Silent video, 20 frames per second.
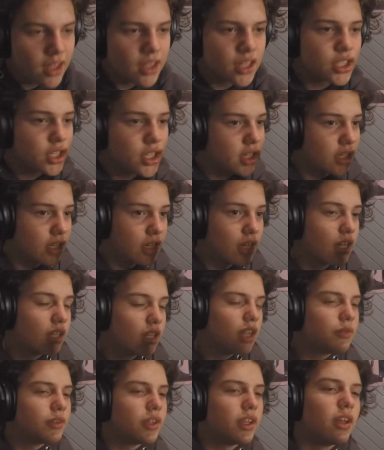Joking. I
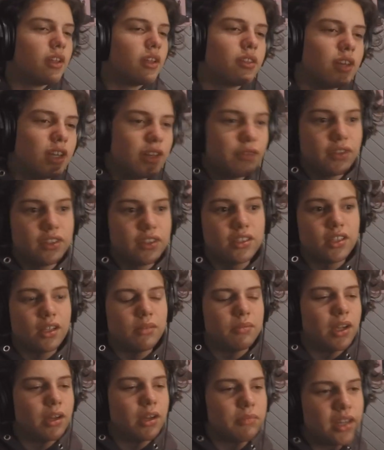love you, Anthony, if you
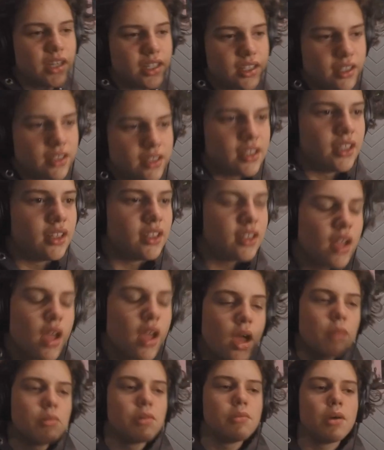somehow managed to see this.
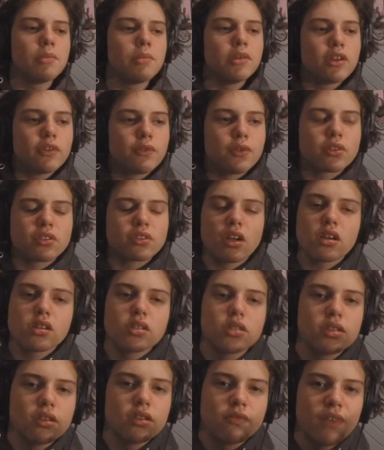But My Beautiful Dark
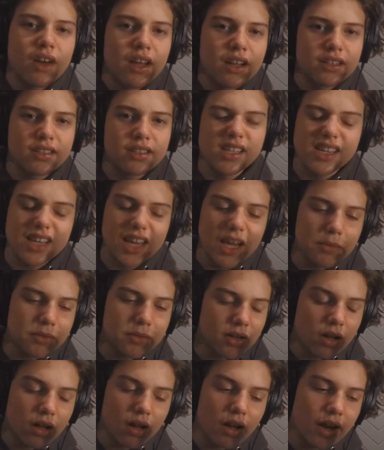Twisted Fantasy keeps
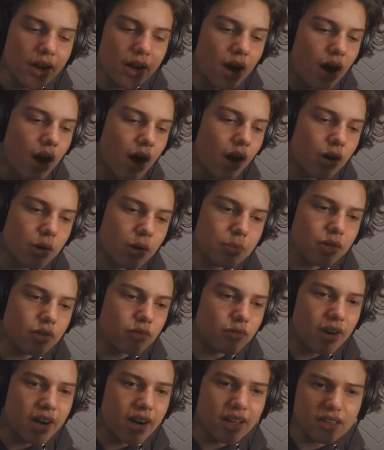on climbing higher up in the
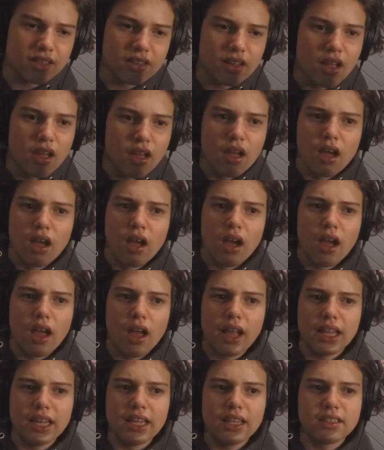ranks.
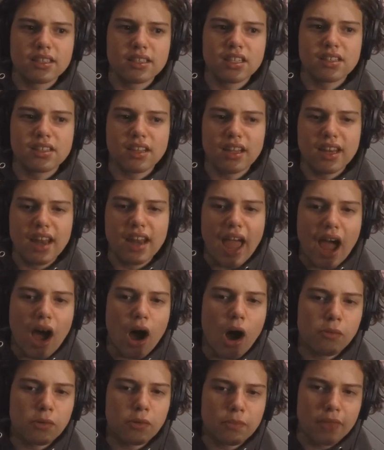It is just an
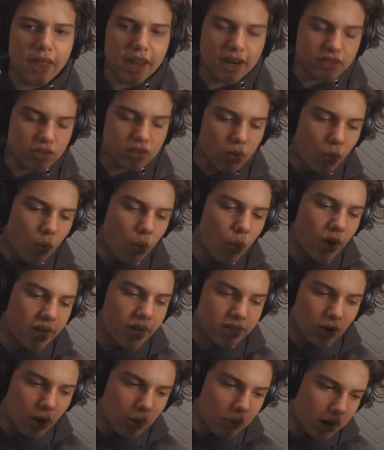album that is
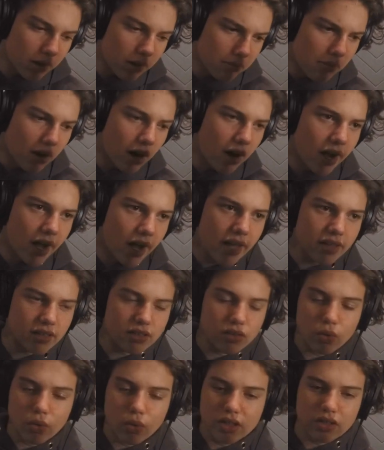always on my mind.
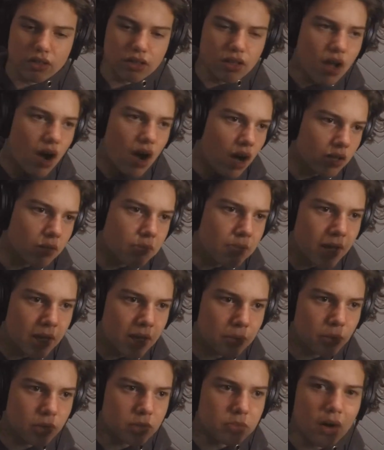It's always on other
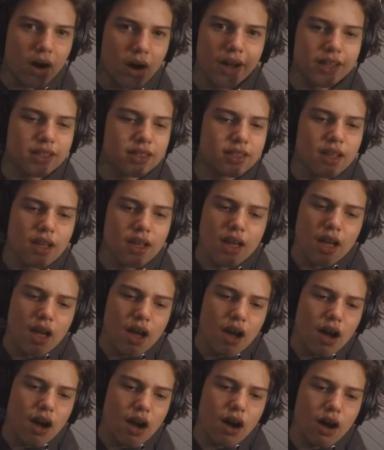people's minds.
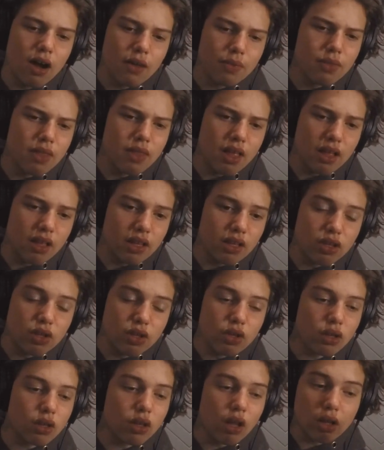A
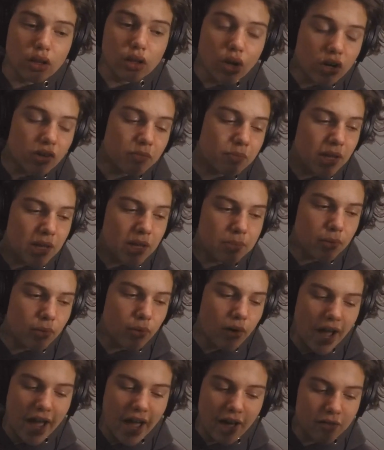lot of
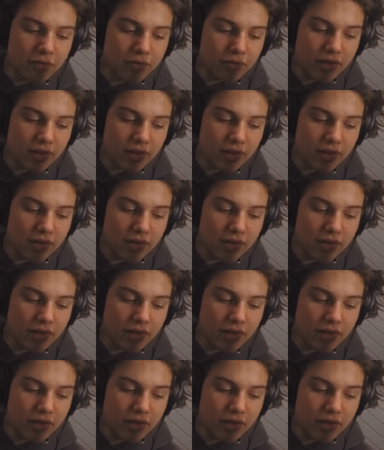people have